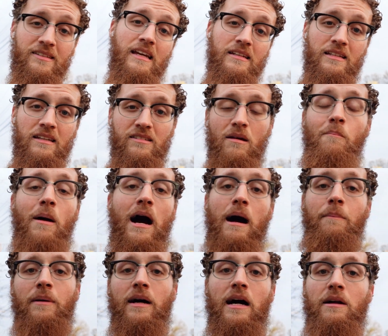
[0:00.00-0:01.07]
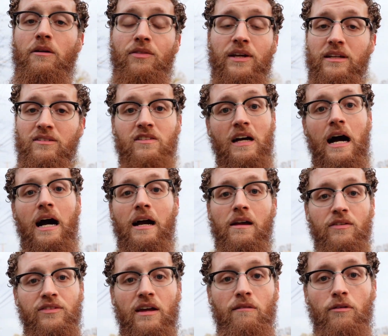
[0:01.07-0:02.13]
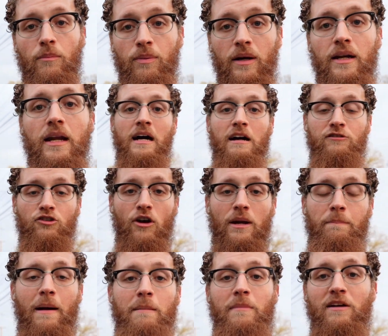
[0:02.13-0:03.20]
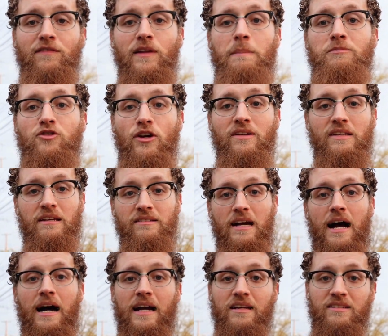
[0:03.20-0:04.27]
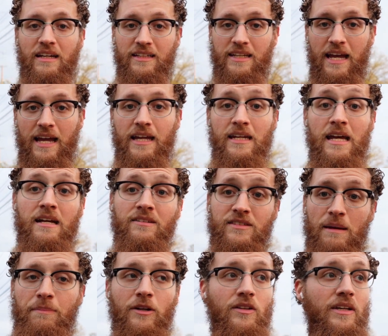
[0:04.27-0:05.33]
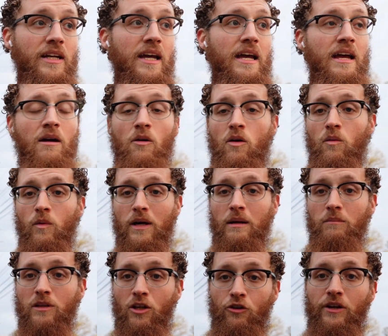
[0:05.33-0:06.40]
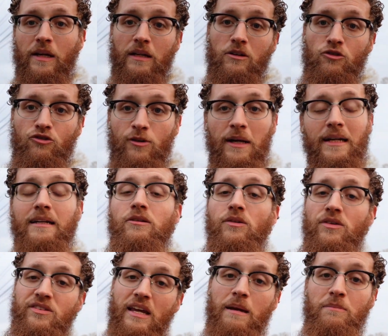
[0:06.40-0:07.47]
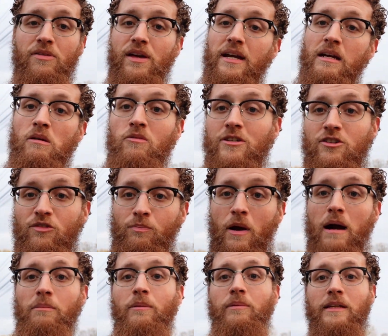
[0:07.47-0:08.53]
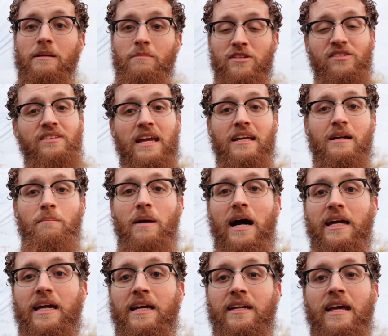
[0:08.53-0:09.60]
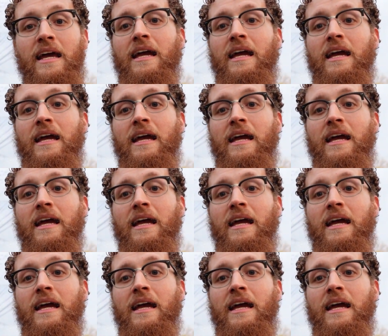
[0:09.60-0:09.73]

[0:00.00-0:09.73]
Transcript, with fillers: say decent pop. I don't think it's the highest ever, but I try to pop my flip tricks as high as I can, typically. When I'm learning a new trick, I do the same thing, which is probably a mistake on my end